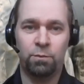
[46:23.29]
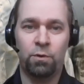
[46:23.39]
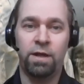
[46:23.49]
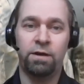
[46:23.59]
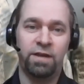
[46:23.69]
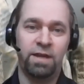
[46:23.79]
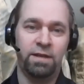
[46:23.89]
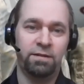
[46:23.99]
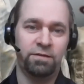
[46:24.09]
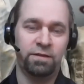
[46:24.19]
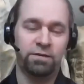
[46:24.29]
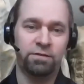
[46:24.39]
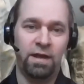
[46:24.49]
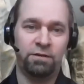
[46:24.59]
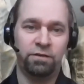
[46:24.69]
the more entertaining these
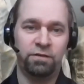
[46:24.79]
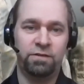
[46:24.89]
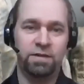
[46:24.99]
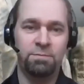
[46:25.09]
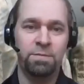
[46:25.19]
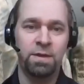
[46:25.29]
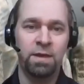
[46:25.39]
things actually seem.